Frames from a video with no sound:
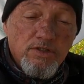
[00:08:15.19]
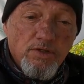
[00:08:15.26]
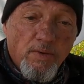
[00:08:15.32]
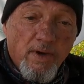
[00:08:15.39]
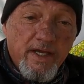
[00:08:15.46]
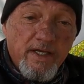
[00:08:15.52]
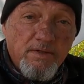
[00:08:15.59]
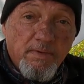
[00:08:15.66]

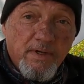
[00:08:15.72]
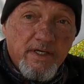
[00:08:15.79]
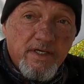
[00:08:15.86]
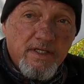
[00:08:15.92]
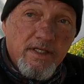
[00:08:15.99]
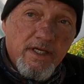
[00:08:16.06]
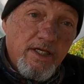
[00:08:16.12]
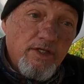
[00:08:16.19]
wait, but
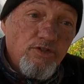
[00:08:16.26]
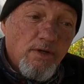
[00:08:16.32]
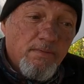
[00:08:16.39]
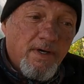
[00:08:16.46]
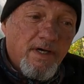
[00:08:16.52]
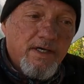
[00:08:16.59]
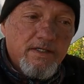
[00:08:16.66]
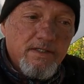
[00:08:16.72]
in the
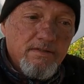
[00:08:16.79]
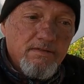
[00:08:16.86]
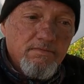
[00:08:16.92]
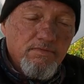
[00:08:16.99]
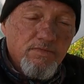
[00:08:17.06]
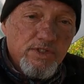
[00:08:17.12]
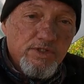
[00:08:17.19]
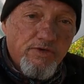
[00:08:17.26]
interim I
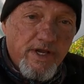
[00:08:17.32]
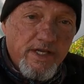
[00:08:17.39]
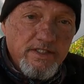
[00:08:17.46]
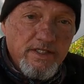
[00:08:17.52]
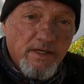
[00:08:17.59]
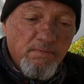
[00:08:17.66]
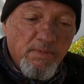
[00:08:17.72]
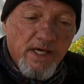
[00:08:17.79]
was
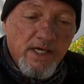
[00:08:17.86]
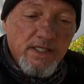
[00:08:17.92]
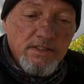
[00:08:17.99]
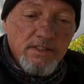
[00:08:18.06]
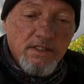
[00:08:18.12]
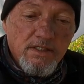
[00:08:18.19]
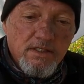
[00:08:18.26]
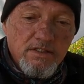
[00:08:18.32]
renting
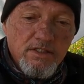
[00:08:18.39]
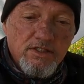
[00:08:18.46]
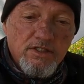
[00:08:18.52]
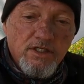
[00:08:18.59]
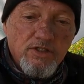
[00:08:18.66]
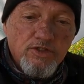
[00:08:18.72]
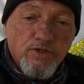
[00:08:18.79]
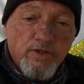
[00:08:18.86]
planes and
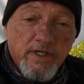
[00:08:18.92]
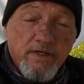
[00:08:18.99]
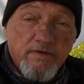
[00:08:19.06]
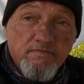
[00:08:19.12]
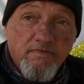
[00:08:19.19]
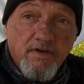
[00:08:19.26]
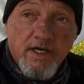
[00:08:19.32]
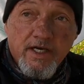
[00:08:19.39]
just
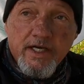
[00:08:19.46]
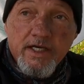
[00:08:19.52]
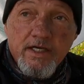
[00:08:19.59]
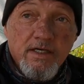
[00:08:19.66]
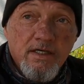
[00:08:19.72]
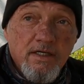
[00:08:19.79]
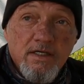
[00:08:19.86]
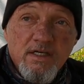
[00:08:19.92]
enjoying flying